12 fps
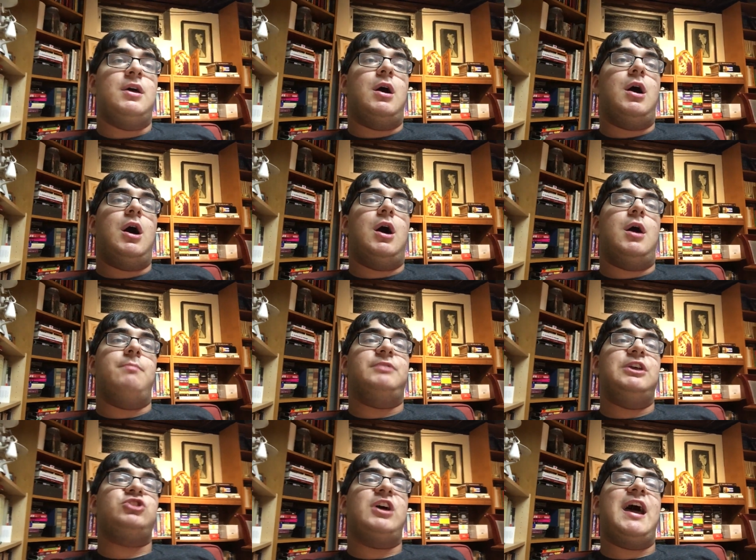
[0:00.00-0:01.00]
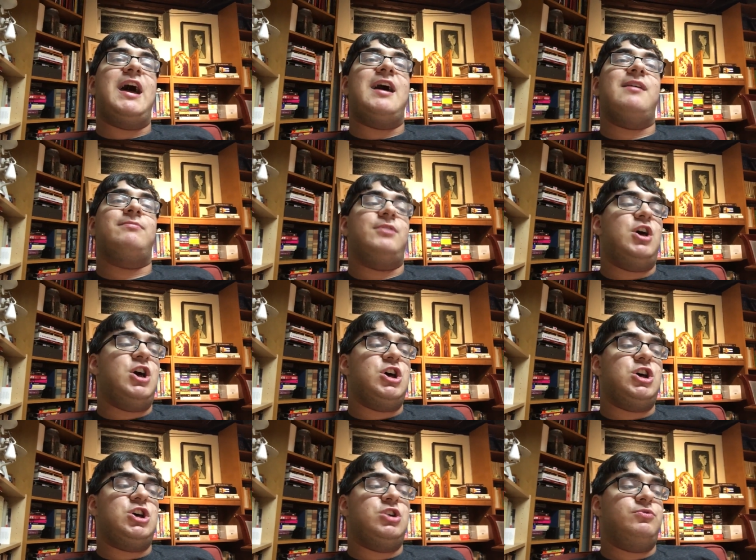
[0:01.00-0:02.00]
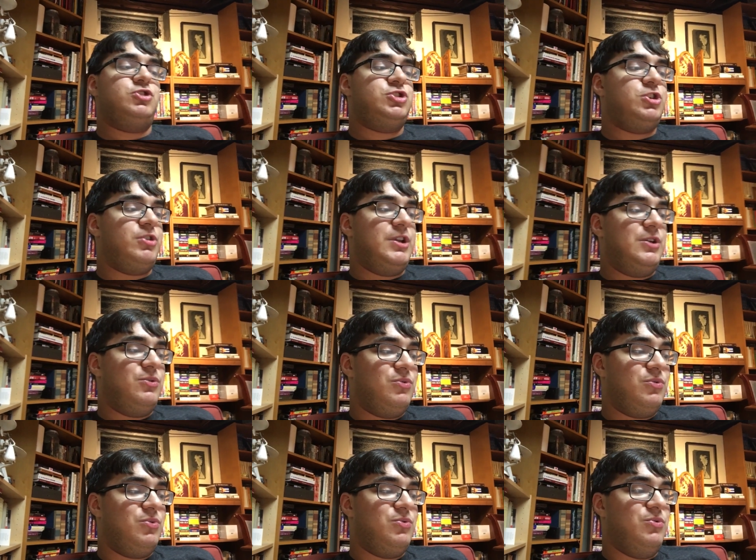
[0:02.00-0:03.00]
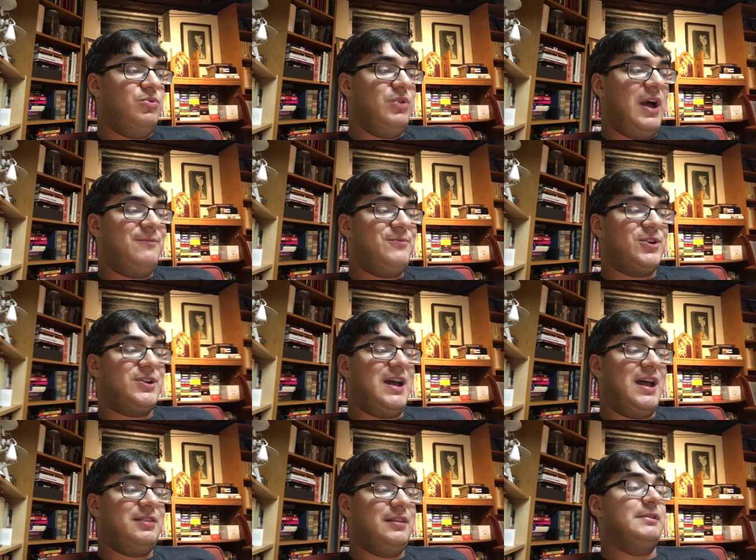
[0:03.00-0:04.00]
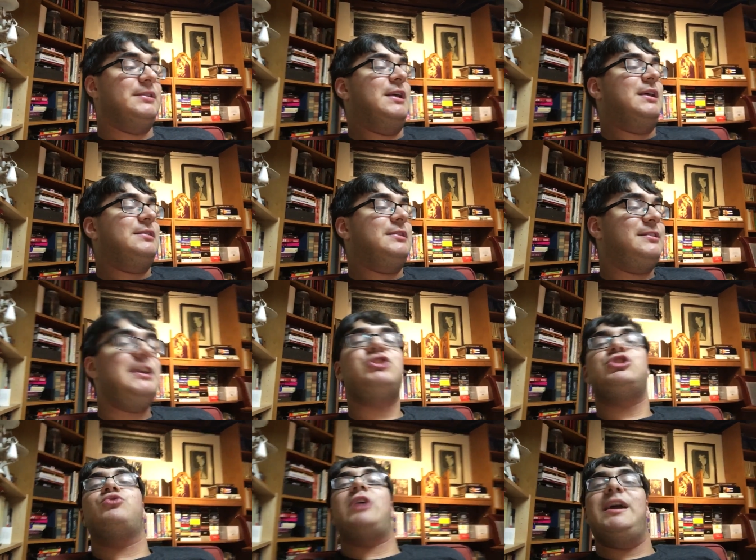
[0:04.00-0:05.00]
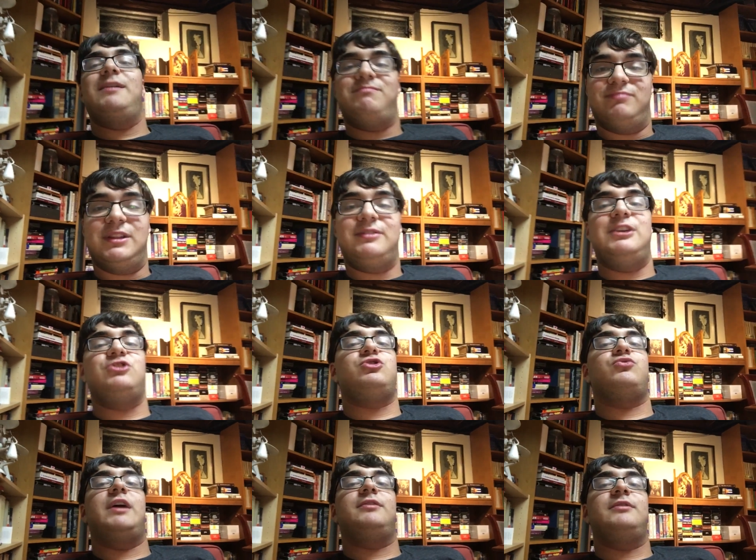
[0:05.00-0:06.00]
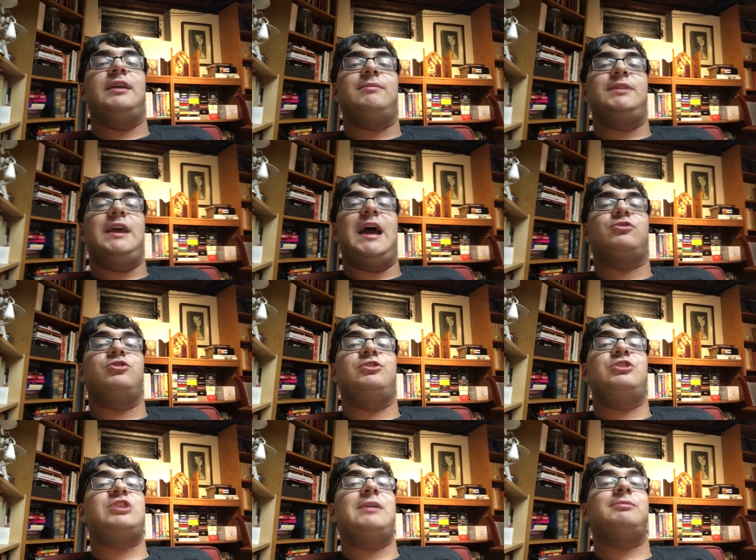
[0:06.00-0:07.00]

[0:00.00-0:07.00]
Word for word: Um, they should have uh, Shuri, who, who I forgot that Letitia Wright. Letitia Wright's the name of the actress. They should have